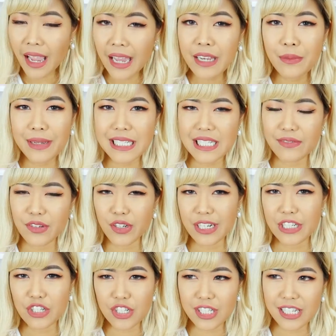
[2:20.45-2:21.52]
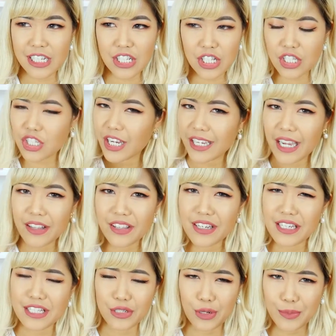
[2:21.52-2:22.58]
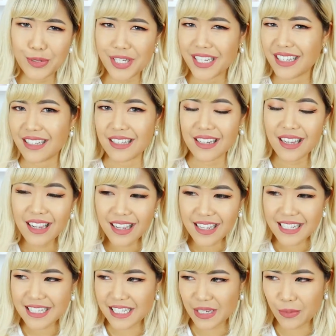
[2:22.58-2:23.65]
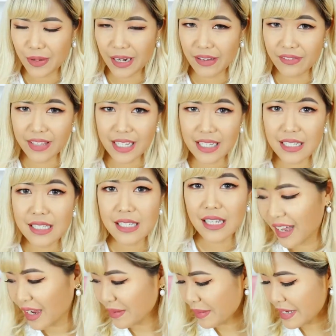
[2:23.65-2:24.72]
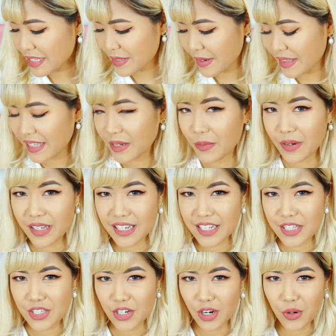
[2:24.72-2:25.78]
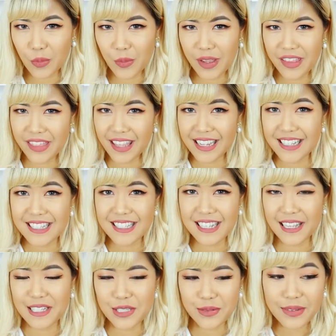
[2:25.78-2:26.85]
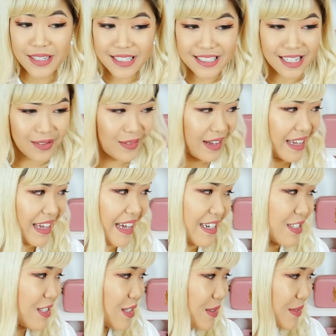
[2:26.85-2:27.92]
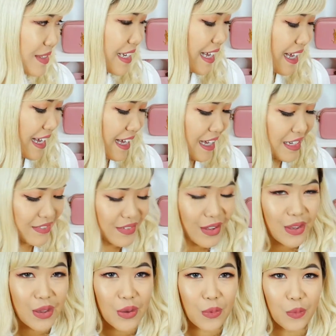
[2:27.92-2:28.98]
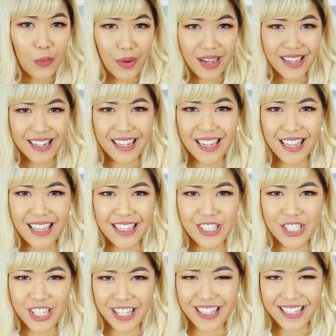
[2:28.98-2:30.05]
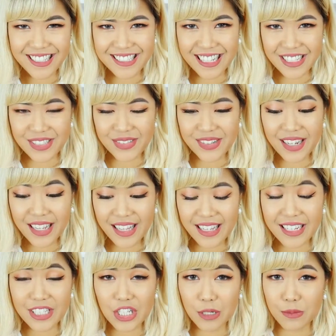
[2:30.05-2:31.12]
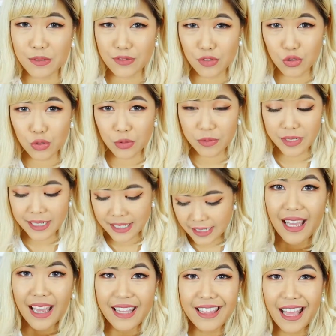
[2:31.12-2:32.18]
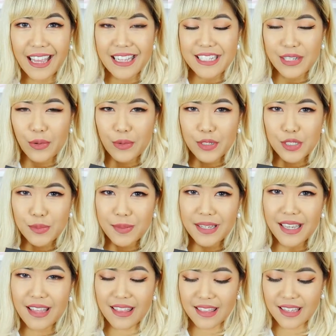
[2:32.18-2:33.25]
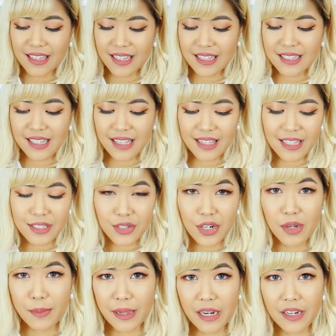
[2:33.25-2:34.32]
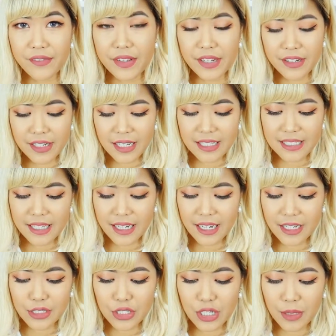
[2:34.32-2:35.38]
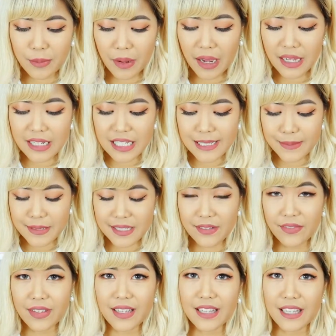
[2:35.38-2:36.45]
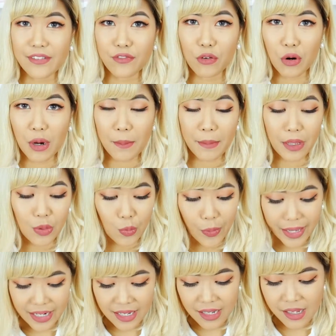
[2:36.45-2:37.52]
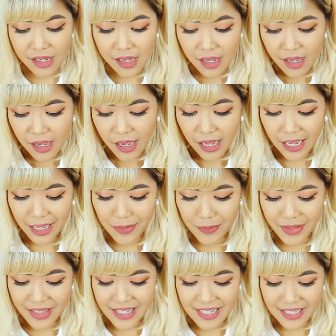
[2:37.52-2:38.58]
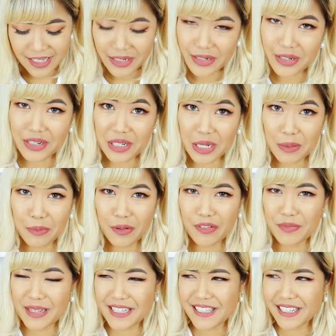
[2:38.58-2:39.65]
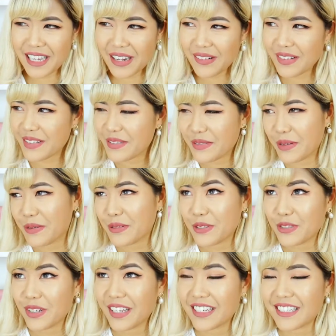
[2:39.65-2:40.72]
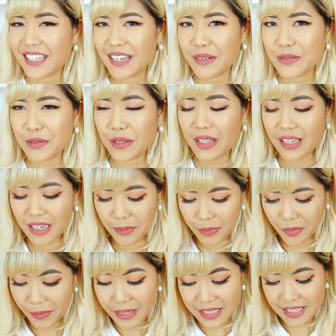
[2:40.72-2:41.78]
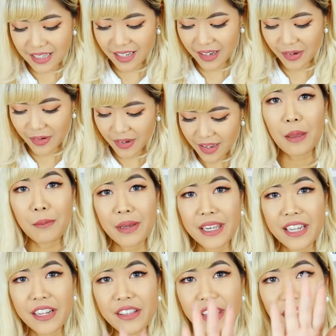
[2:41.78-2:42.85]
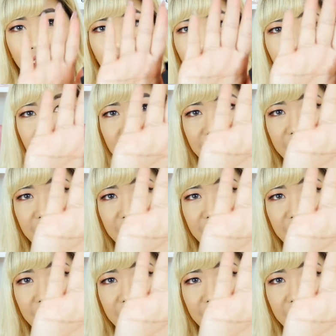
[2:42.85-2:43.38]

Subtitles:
Anyways, if you're interested, just check out the description and see what I've linked. Alright, so I think we're going to start with accessories. Now, I actually only have one Chanel accessory, like in terms of jewelry, and that is going to be these. These are a pair of earrings that I actually bought specifically for my wedding this year, a couple of months ago. It's so strange that it was only a couple months ago. But here they are.